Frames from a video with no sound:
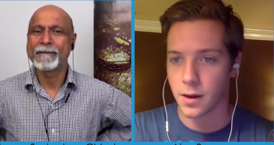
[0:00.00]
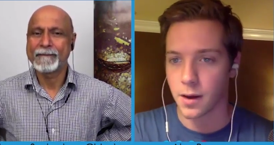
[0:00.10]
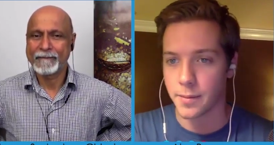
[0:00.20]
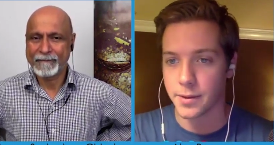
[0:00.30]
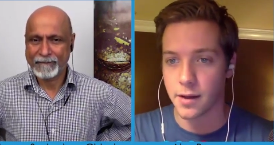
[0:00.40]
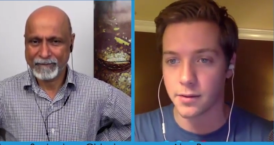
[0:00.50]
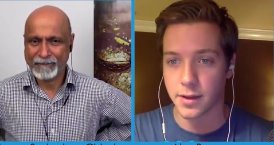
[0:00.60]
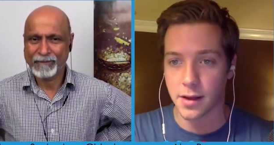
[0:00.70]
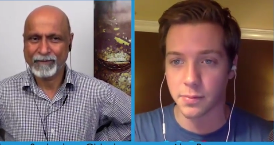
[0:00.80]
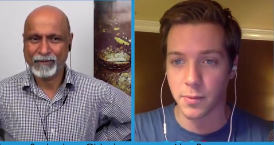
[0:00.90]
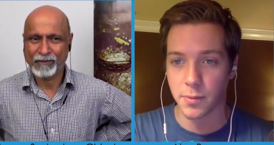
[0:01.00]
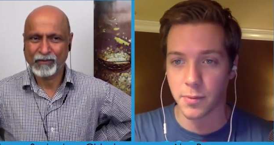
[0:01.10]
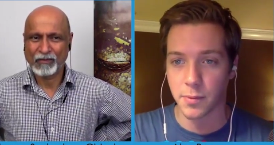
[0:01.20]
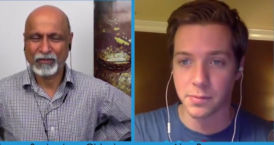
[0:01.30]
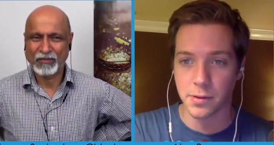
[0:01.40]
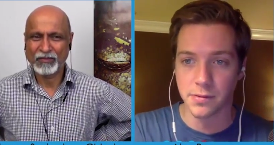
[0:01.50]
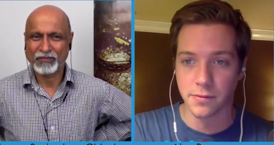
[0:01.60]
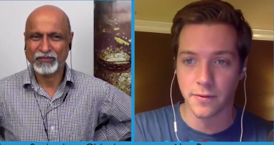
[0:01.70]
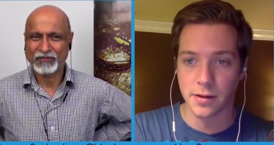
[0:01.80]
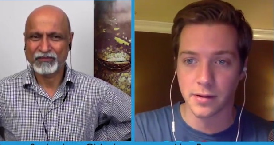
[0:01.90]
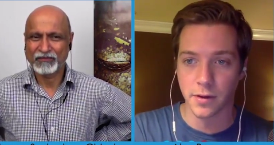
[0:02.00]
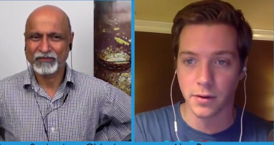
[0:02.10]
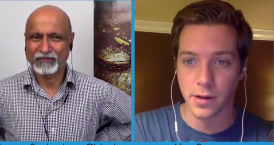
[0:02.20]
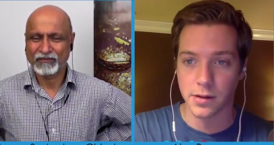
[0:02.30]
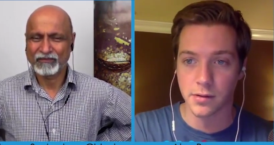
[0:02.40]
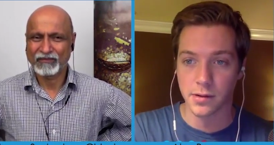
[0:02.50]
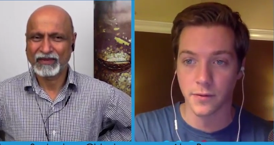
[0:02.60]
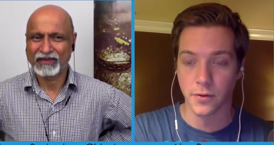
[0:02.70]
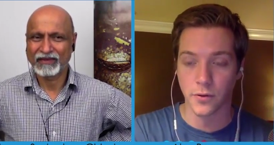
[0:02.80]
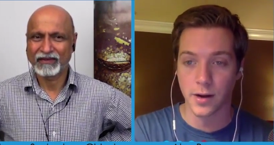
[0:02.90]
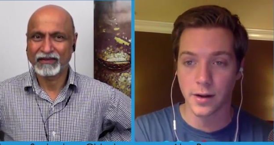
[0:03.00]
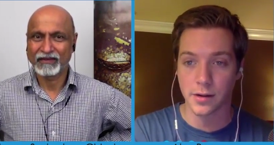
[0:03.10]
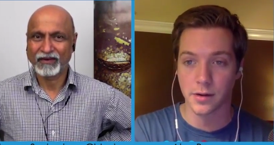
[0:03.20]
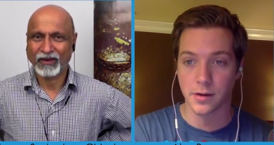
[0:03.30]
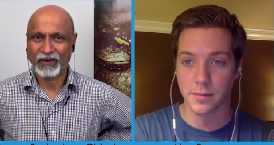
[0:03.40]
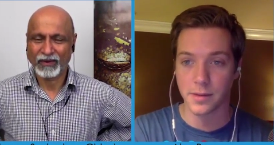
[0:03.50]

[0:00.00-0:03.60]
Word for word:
Speaker 1: Um, and that that's my biggest piece of advice for your listeners. If you're trying to get started in